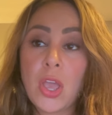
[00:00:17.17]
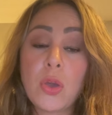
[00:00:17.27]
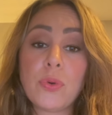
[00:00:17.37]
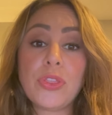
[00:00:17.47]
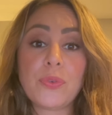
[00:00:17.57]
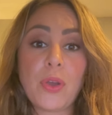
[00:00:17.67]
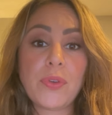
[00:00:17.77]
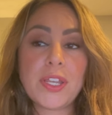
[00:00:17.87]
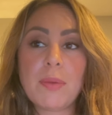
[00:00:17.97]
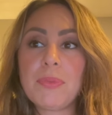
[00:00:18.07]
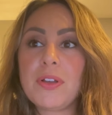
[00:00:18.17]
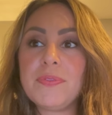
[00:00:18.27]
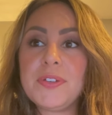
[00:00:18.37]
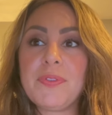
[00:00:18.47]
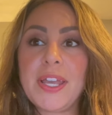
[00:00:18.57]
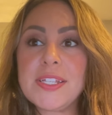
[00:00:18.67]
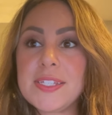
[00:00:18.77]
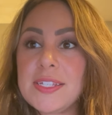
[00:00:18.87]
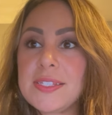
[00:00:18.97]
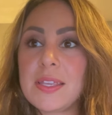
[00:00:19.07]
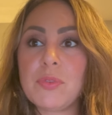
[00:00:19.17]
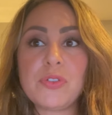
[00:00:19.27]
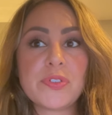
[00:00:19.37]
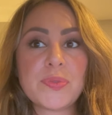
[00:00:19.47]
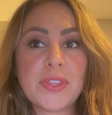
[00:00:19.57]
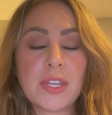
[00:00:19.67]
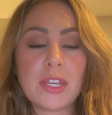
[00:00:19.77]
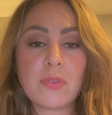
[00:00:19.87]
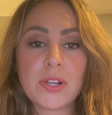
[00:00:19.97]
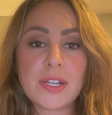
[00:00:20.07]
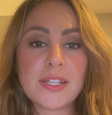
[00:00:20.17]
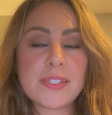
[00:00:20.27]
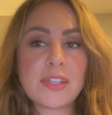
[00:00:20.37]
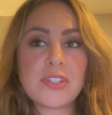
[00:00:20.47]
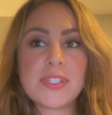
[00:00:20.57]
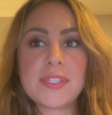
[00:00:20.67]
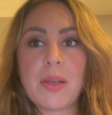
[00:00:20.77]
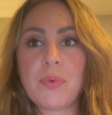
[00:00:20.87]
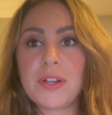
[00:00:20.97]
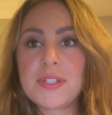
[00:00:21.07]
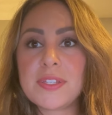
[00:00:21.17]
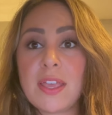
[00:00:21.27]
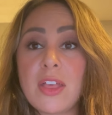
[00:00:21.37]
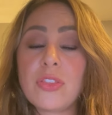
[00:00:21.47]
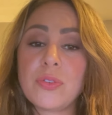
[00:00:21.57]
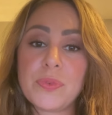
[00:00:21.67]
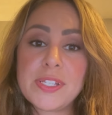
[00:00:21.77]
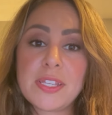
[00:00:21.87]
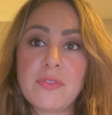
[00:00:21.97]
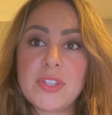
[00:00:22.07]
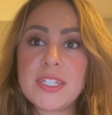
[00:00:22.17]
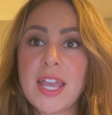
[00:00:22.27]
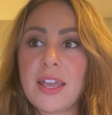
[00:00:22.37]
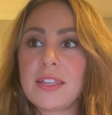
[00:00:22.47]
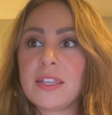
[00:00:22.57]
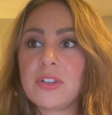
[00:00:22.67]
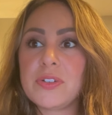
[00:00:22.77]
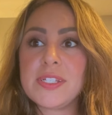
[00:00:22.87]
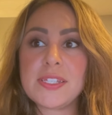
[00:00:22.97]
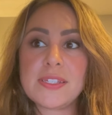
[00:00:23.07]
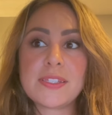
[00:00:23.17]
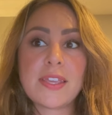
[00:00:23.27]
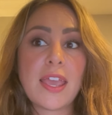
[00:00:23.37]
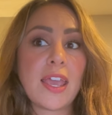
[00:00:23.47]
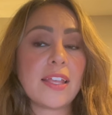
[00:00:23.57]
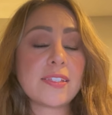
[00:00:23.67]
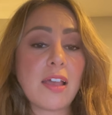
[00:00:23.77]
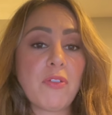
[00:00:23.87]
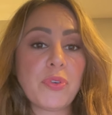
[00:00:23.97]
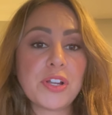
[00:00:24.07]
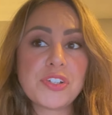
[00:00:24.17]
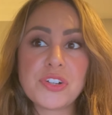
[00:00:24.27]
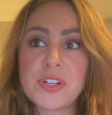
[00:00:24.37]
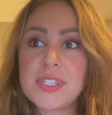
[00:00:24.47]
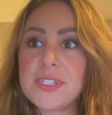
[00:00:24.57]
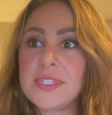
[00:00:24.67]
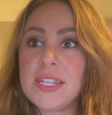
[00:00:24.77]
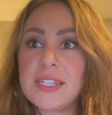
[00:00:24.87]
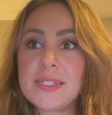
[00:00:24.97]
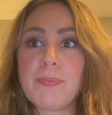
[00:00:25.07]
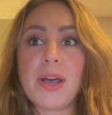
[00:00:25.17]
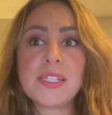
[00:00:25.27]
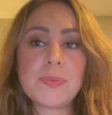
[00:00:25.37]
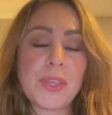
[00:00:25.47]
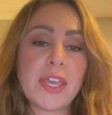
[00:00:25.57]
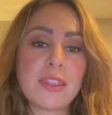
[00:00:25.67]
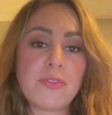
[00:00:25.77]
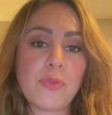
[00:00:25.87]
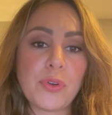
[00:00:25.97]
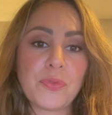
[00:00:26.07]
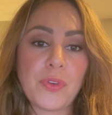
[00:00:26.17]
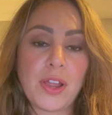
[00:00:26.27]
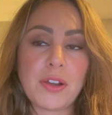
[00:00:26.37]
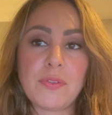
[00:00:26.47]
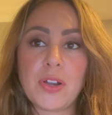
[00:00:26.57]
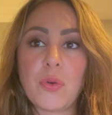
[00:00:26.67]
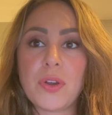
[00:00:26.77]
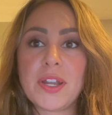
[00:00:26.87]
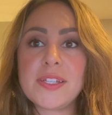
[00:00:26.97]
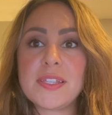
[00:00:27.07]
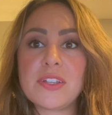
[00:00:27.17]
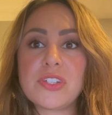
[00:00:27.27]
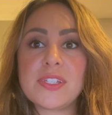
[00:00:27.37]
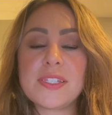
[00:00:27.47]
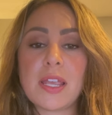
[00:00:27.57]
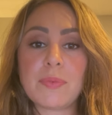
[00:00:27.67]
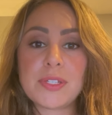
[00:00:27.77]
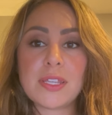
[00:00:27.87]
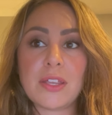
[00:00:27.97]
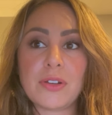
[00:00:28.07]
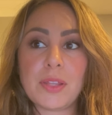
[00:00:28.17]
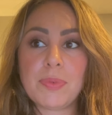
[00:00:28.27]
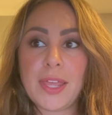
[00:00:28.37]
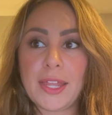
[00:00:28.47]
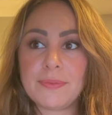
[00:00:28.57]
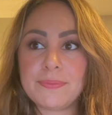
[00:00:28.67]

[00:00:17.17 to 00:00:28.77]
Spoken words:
With the growing number of devices used within an organization's networks, the risk of attack increases, and software assurance needs must be at the forefront of our organization's cybersecurity plan.